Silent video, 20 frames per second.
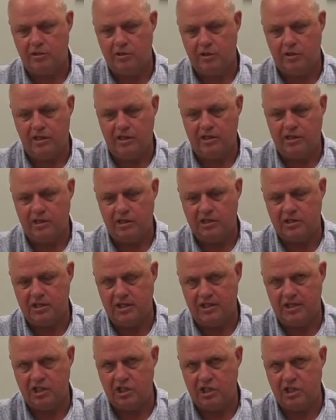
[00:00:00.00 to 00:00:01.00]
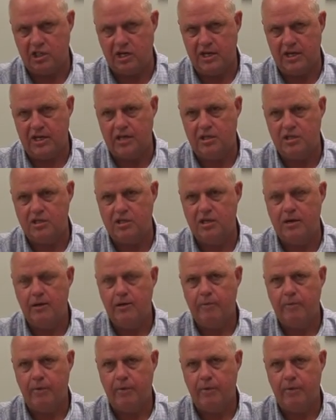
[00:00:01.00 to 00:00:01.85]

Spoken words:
So they just exchange